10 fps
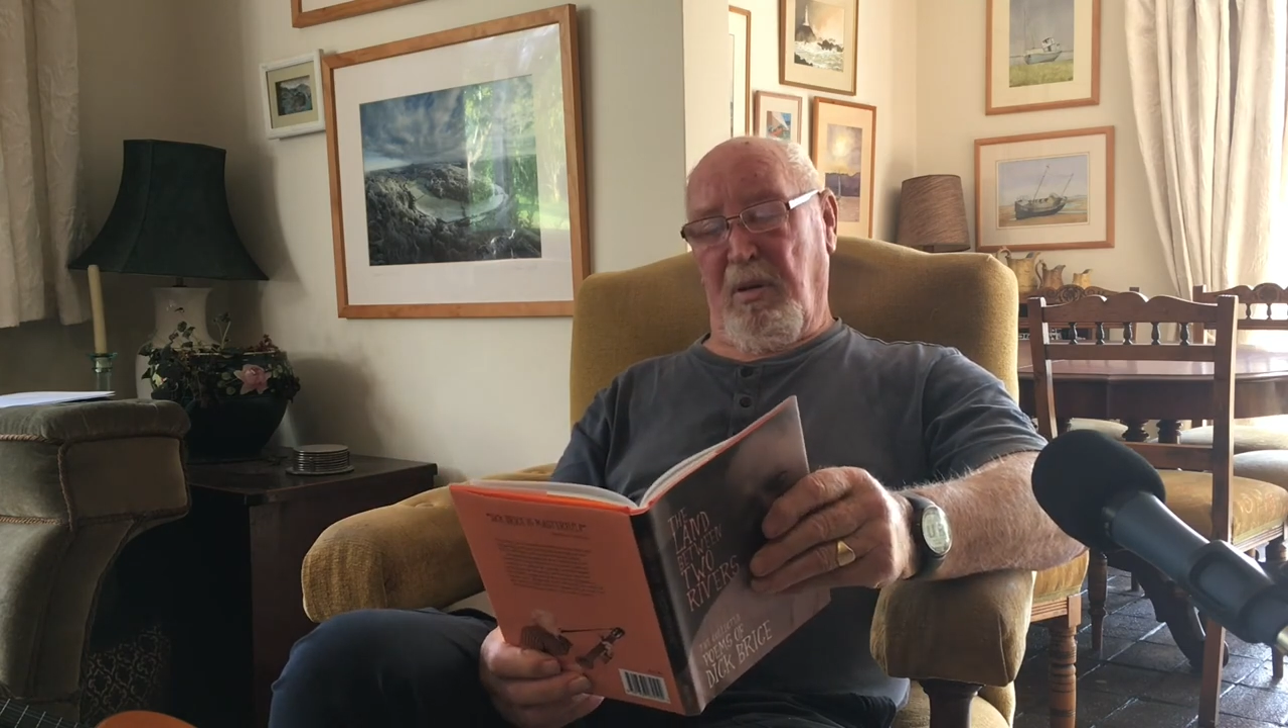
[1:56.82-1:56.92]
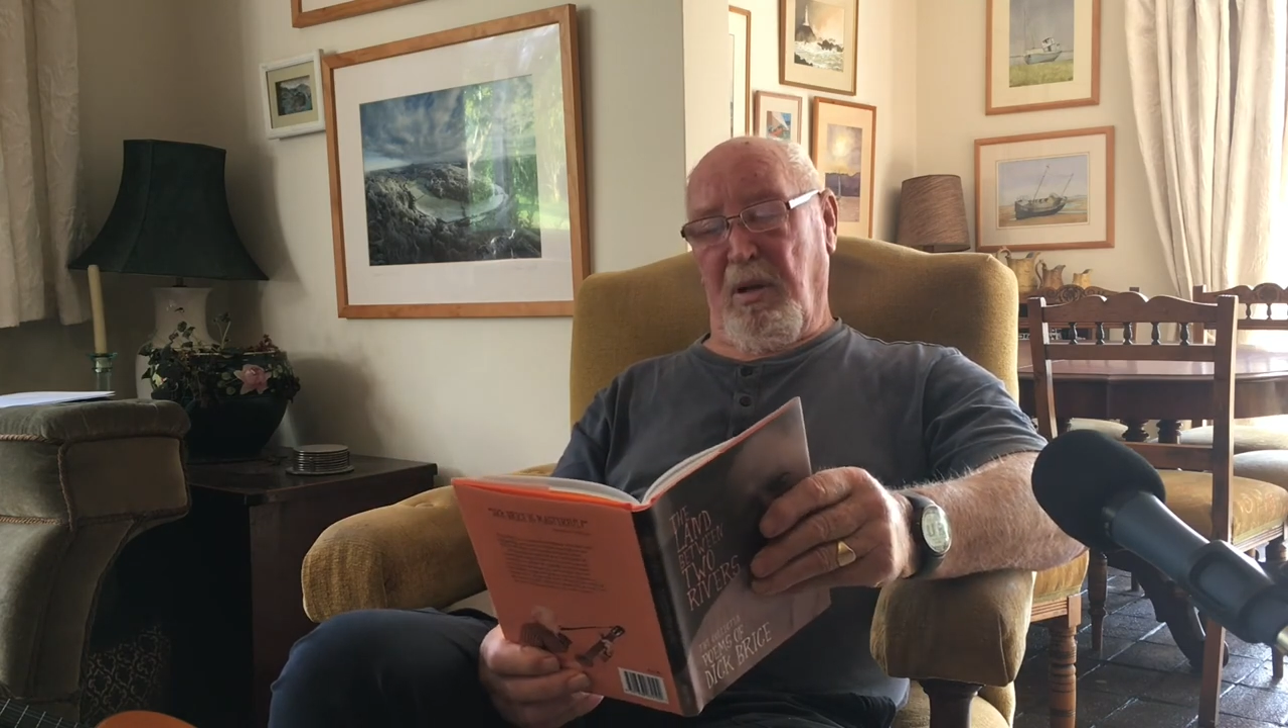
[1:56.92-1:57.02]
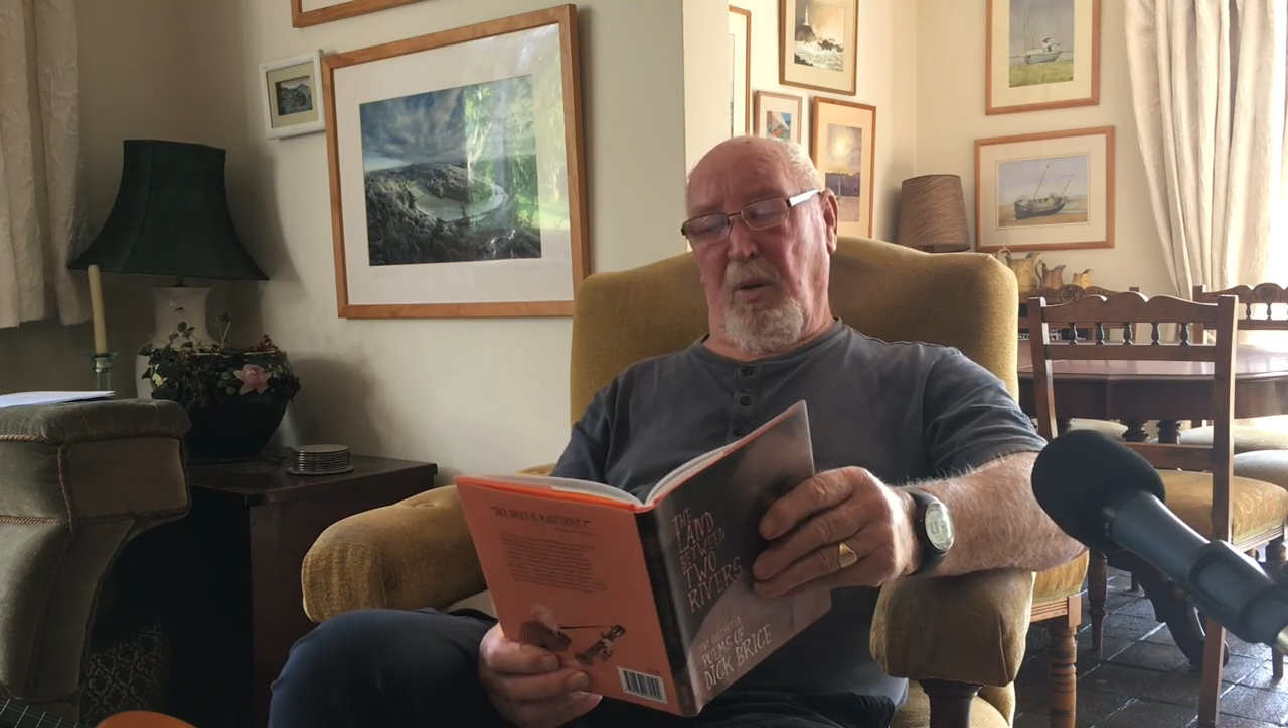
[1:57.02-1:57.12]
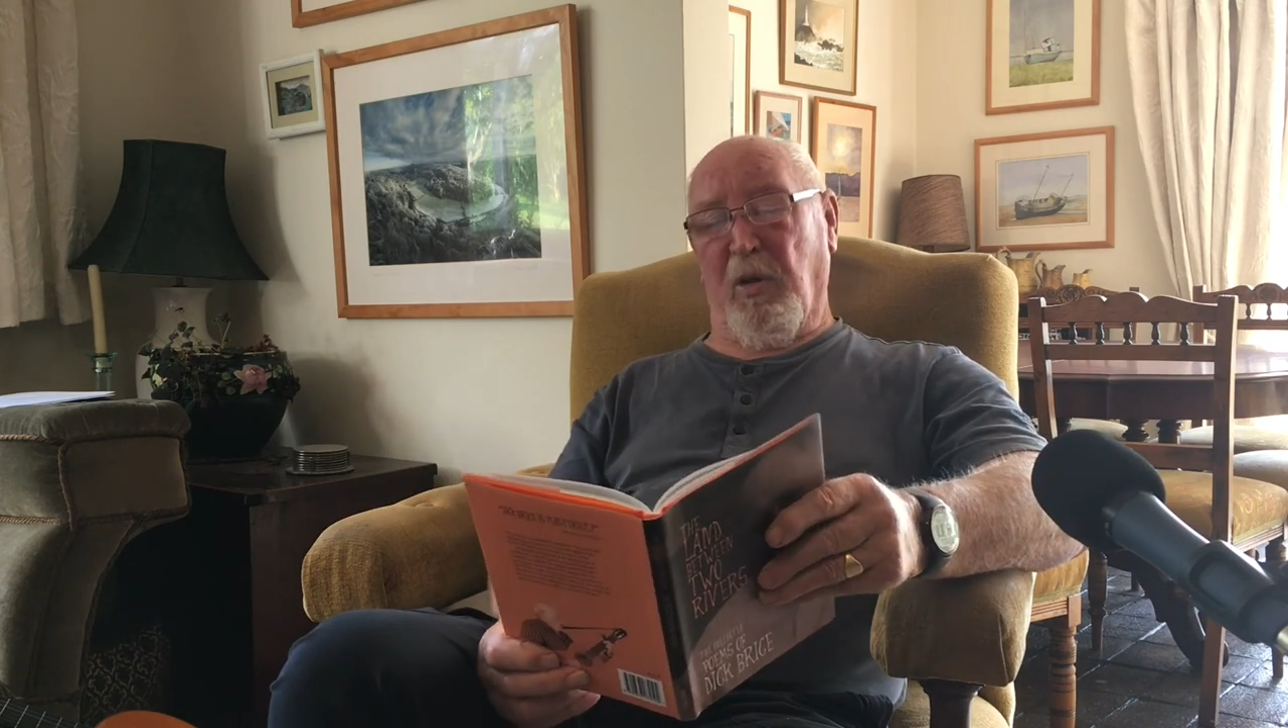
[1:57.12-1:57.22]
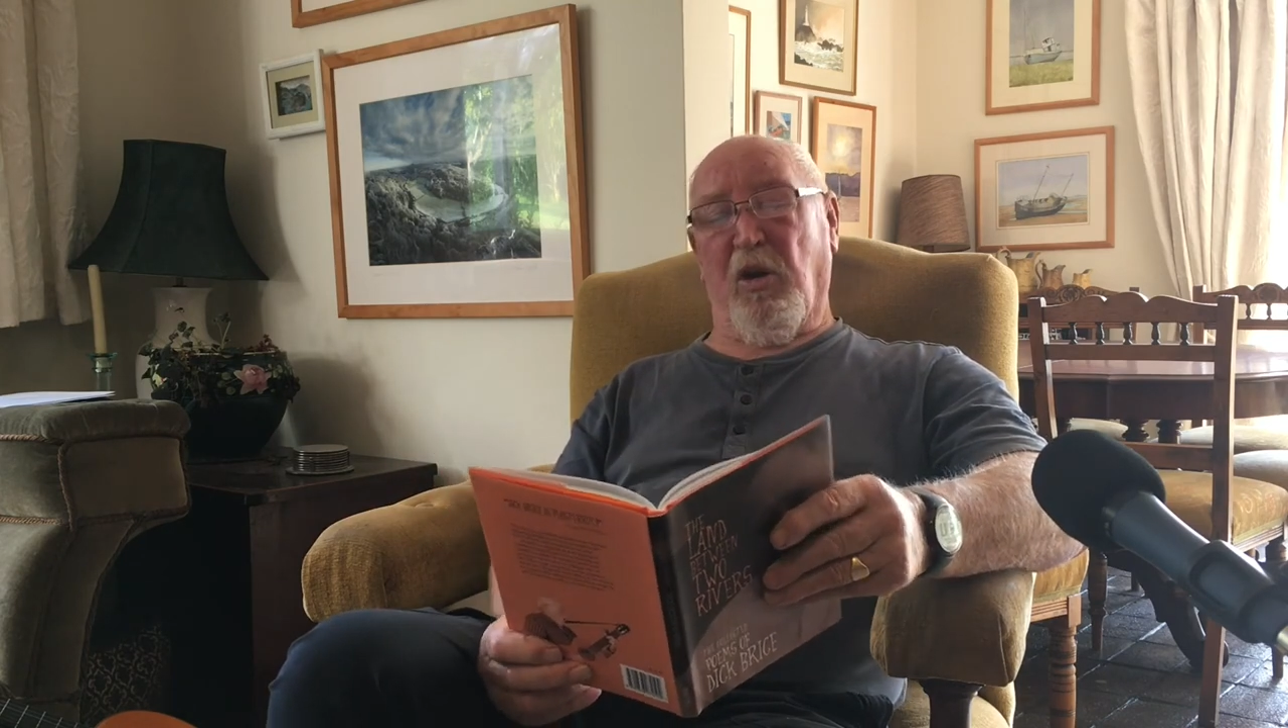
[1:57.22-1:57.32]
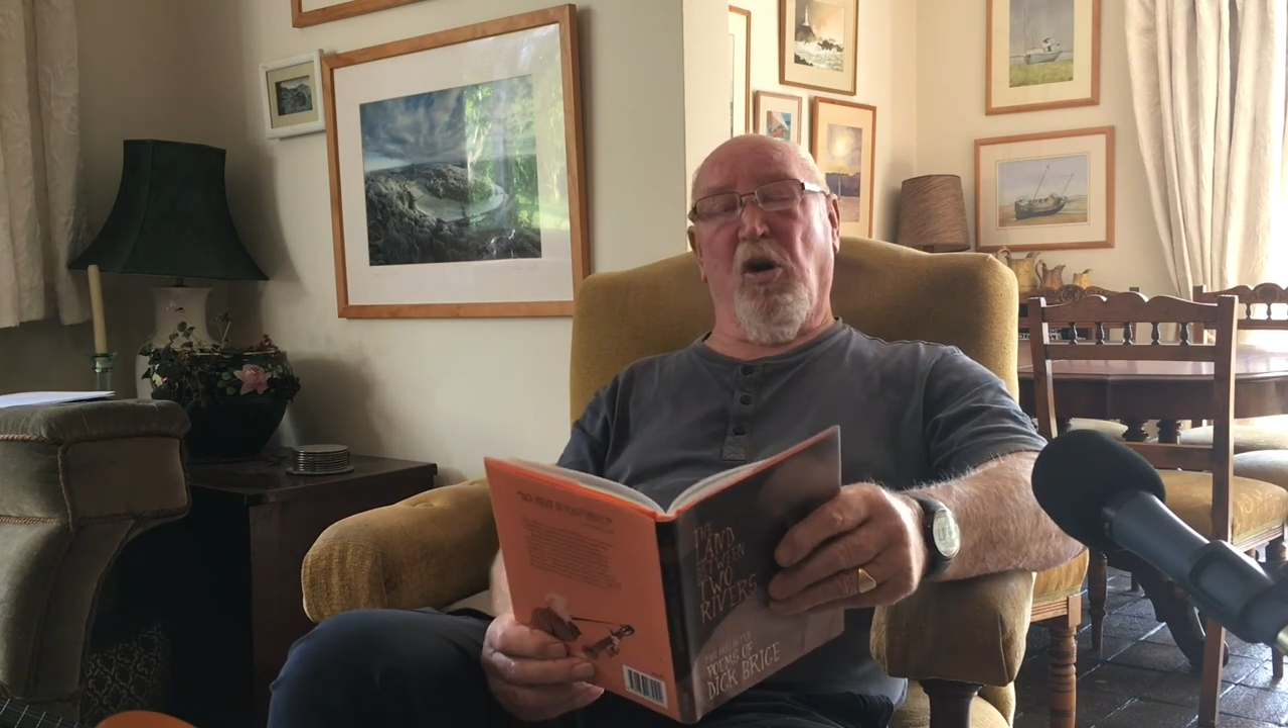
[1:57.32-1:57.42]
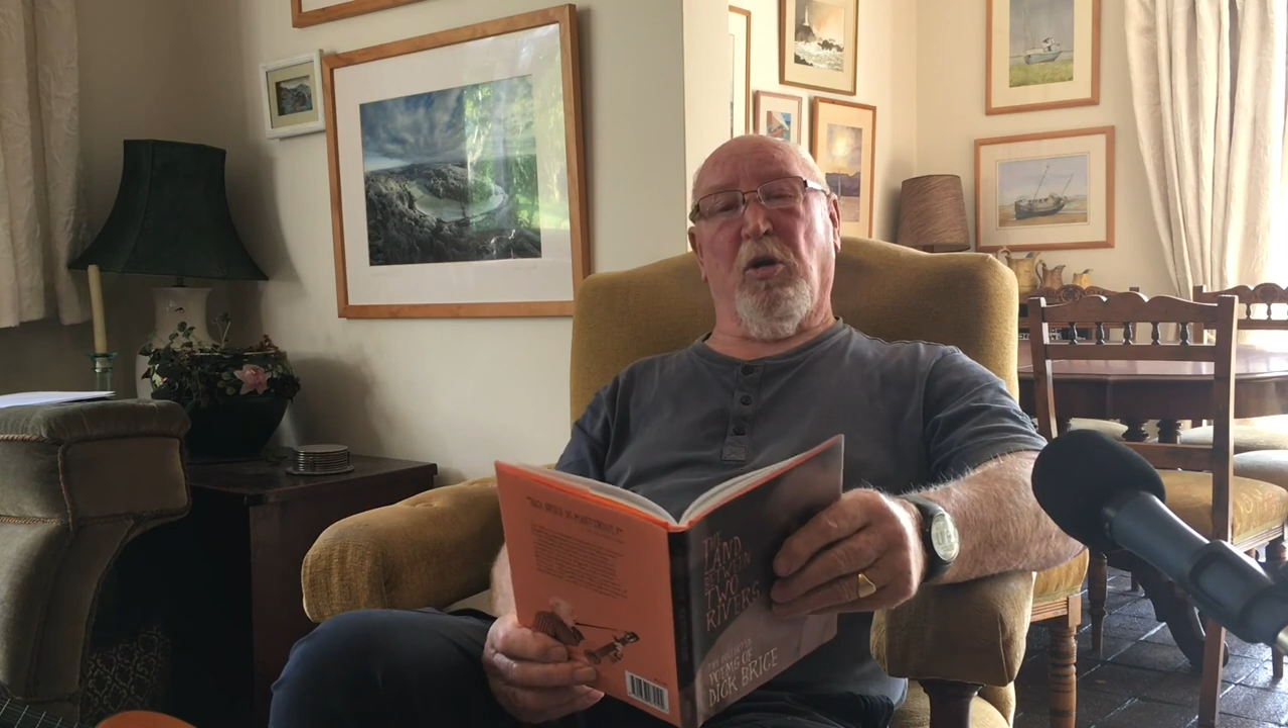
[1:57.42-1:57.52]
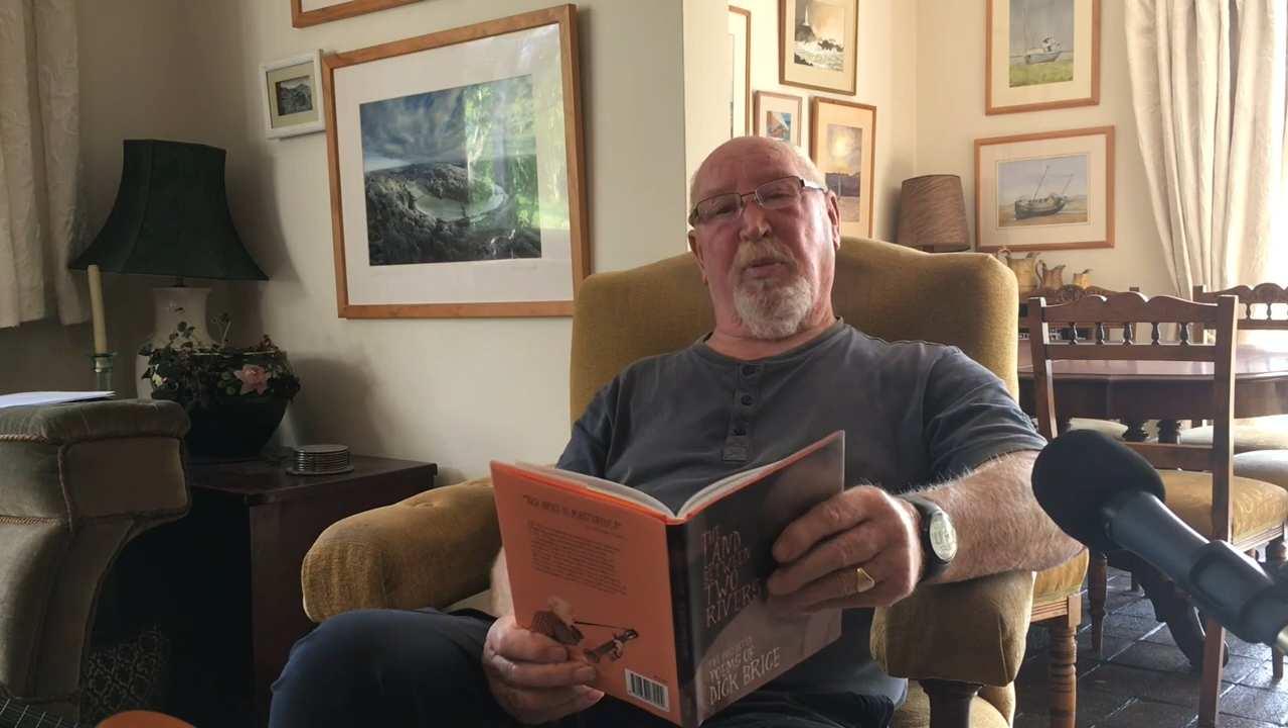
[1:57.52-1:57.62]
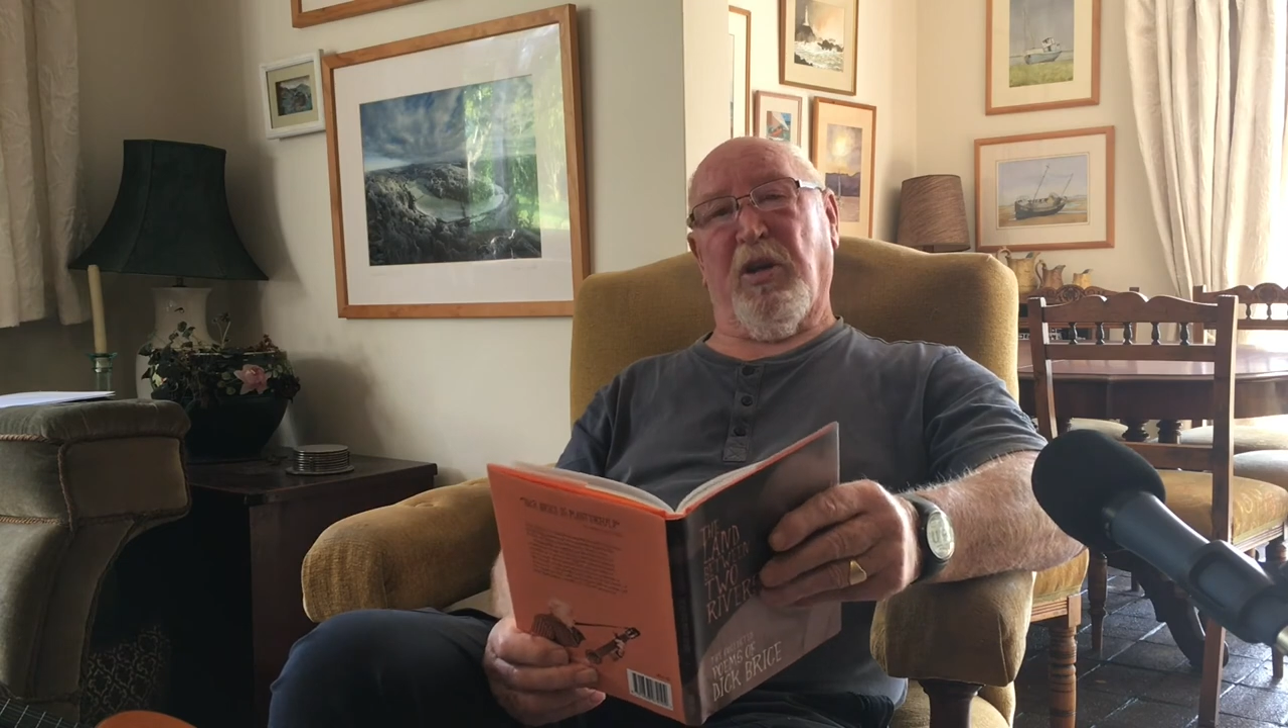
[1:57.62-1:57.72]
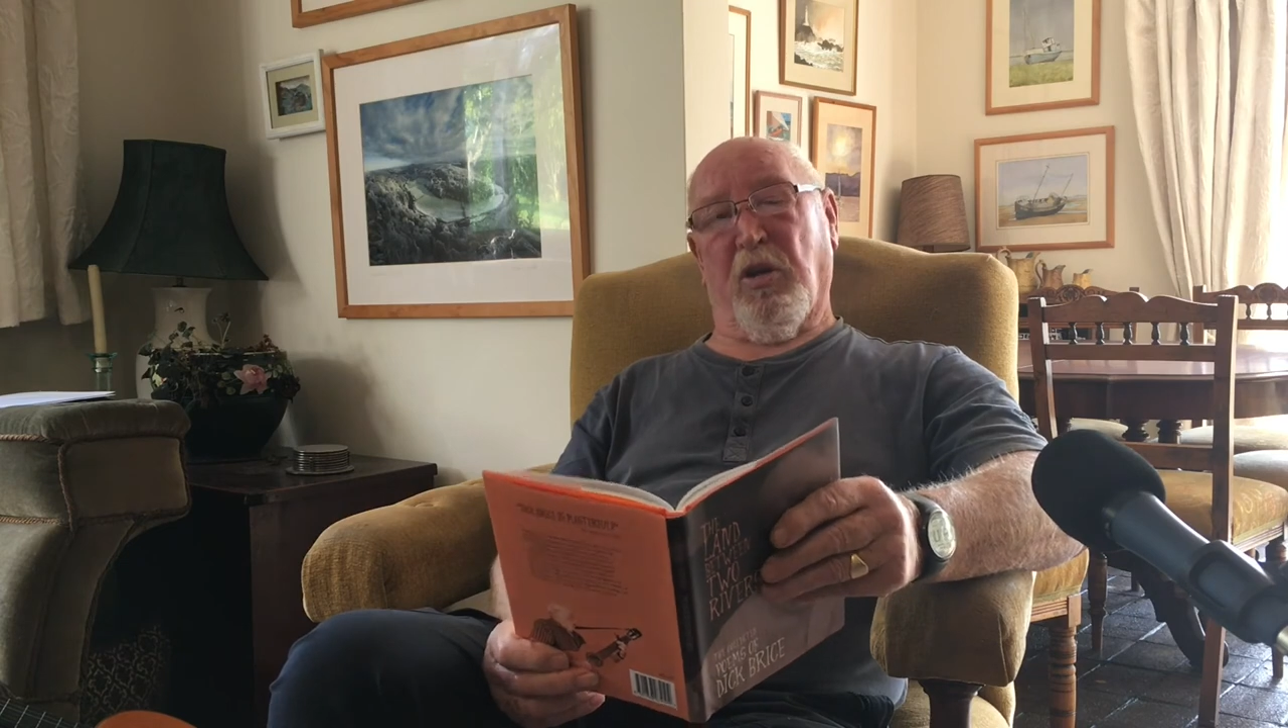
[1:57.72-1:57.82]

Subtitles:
And we'll all be